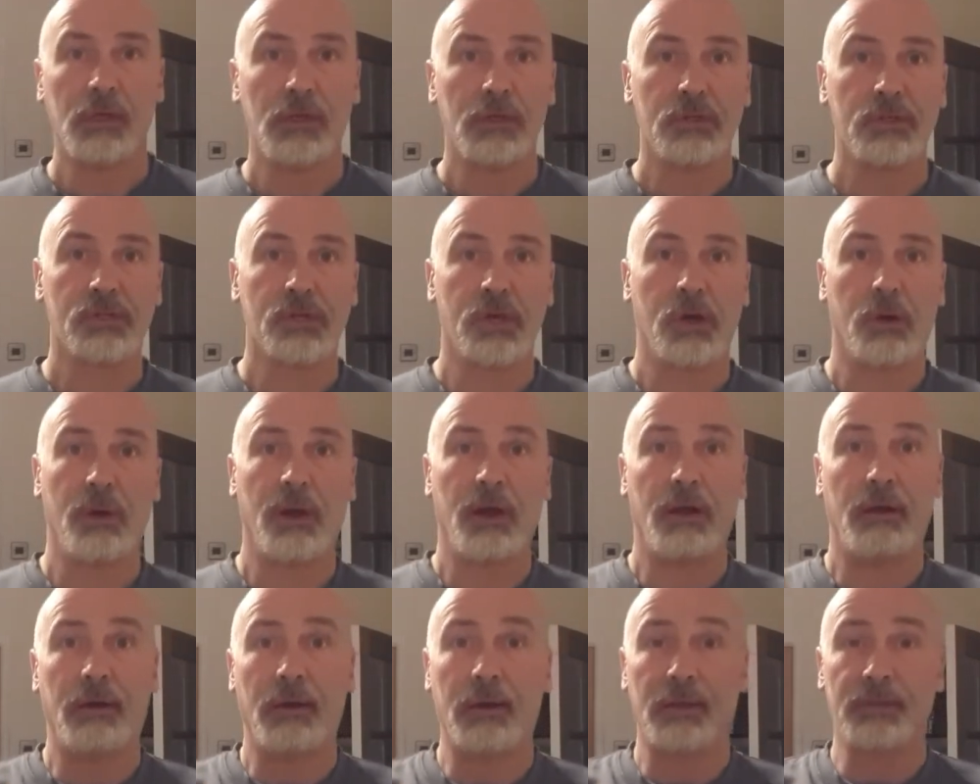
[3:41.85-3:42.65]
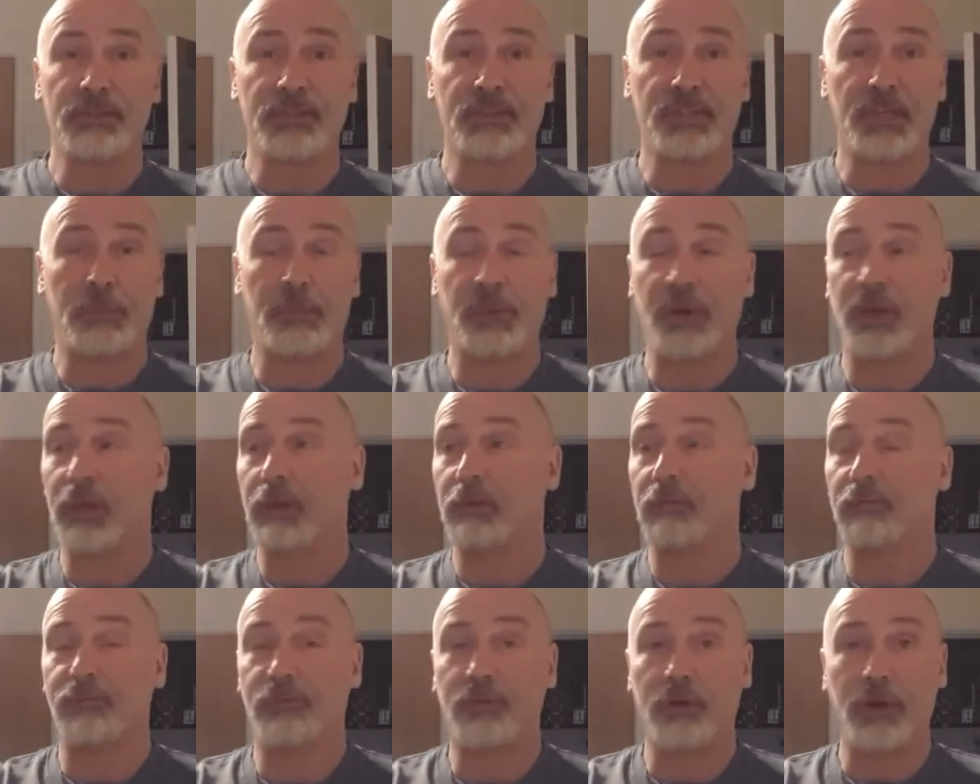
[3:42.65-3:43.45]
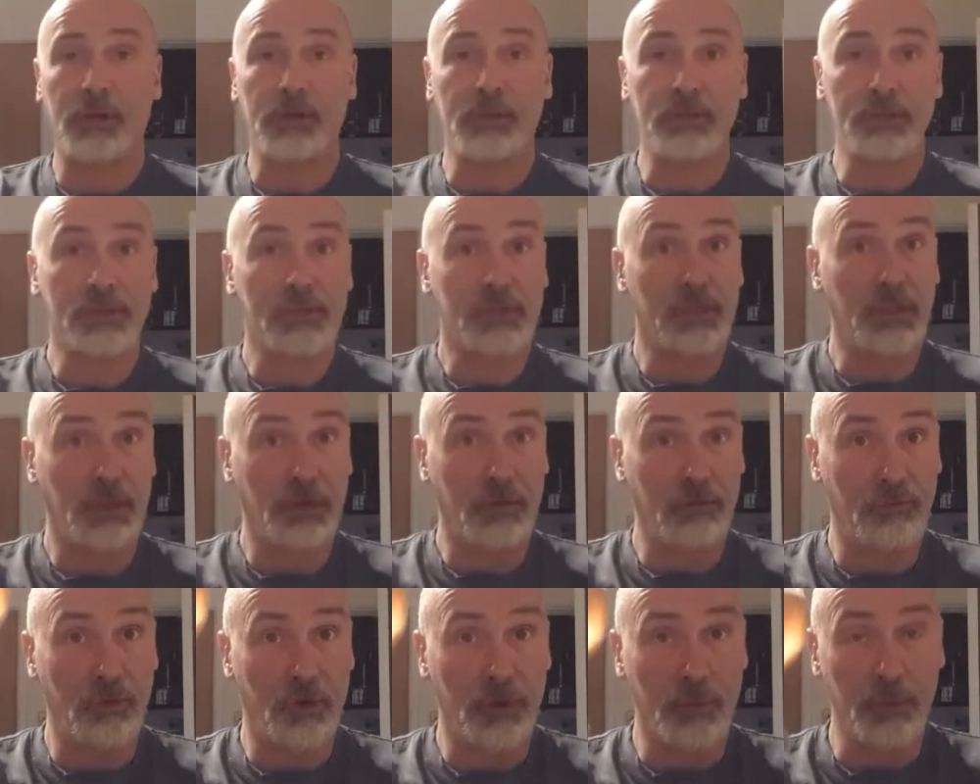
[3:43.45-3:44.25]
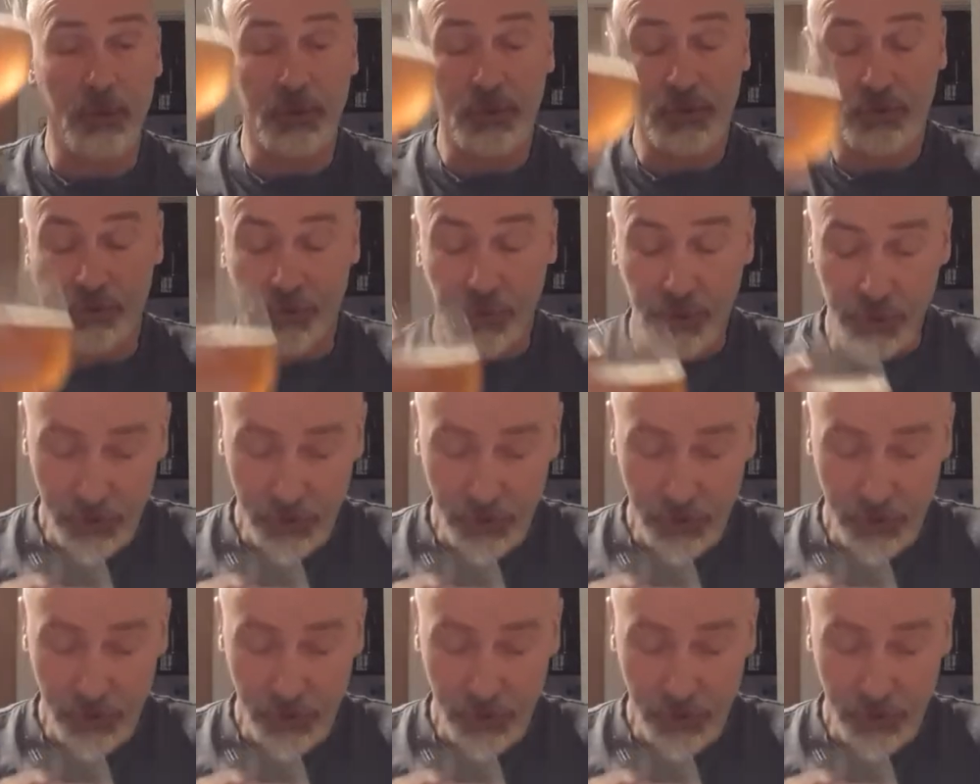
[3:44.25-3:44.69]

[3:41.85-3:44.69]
So our Antipodean friends, thank you very much for